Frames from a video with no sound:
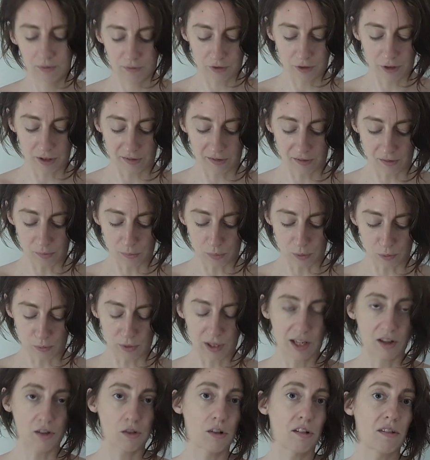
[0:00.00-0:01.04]
for example,
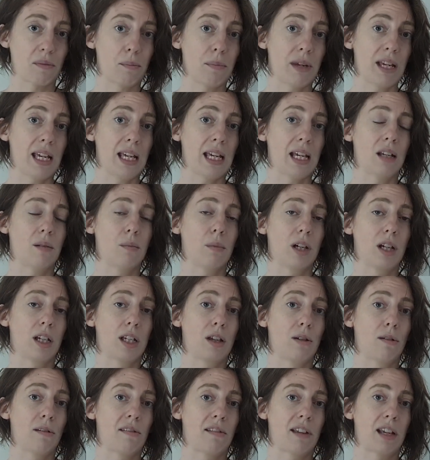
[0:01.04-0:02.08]
when it's just me and my
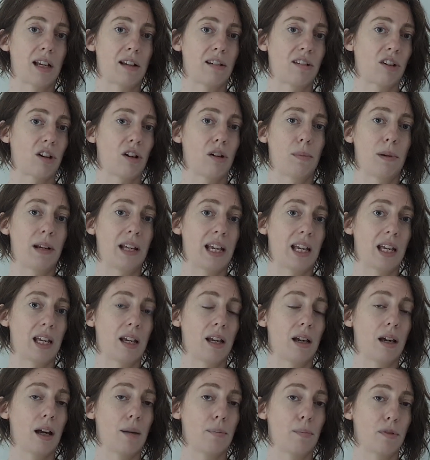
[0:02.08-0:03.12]
acoustic guitar player,
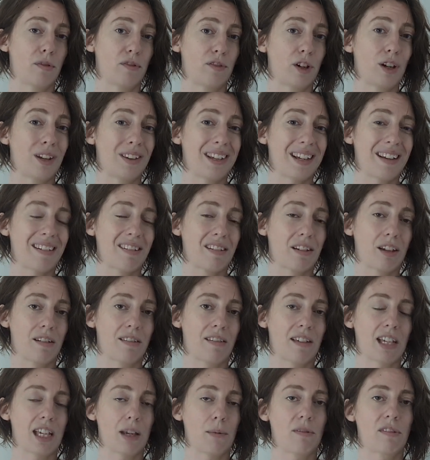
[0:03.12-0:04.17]
I prefer this
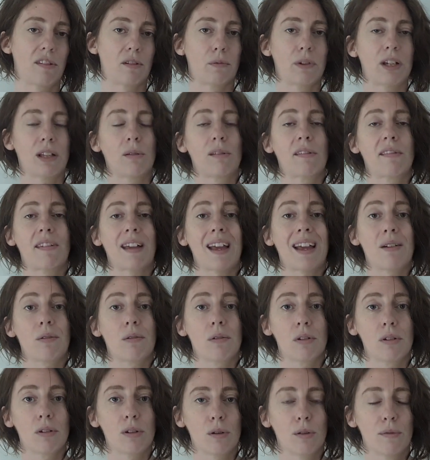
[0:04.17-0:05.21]
because it gives the real
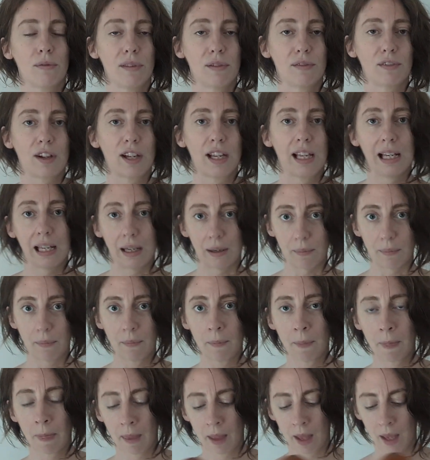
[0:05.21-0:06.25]
sound of the violin.
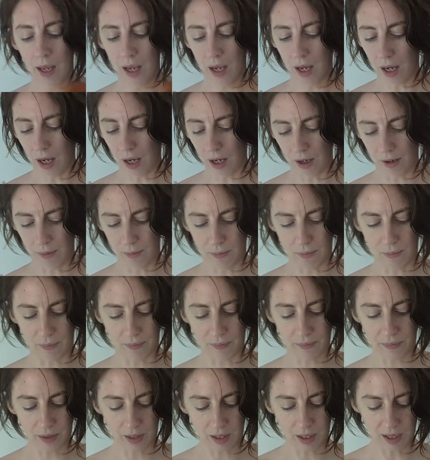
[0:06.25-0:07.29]

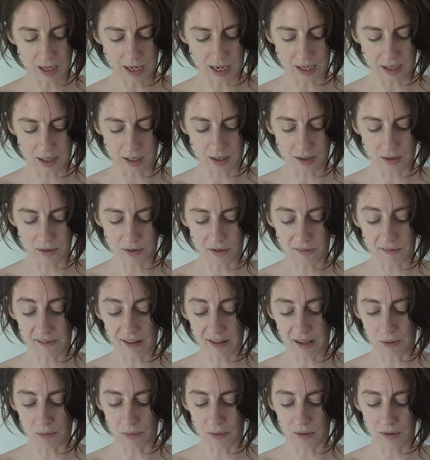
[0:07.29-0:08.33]
And the
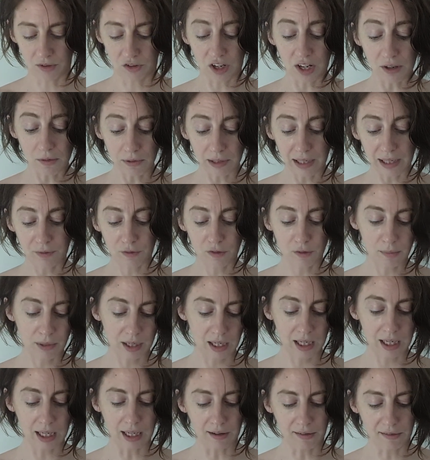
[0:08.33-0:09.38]
sound generally for
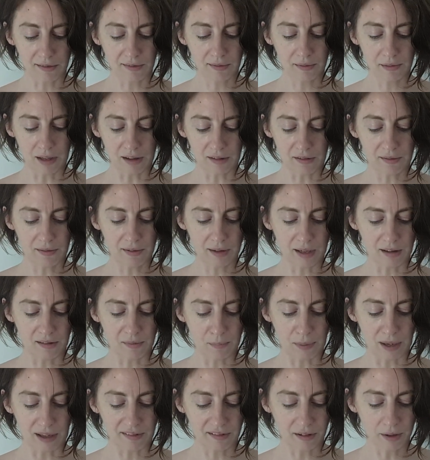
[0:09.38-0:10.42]
me is
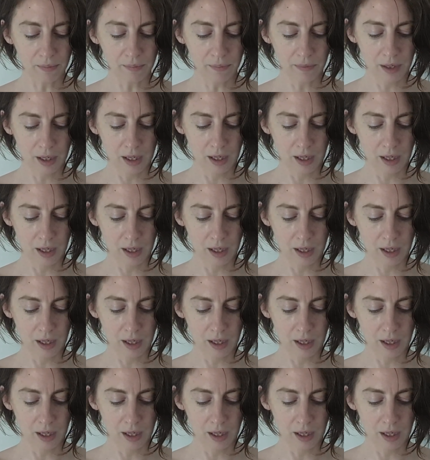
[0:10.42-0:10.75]
better.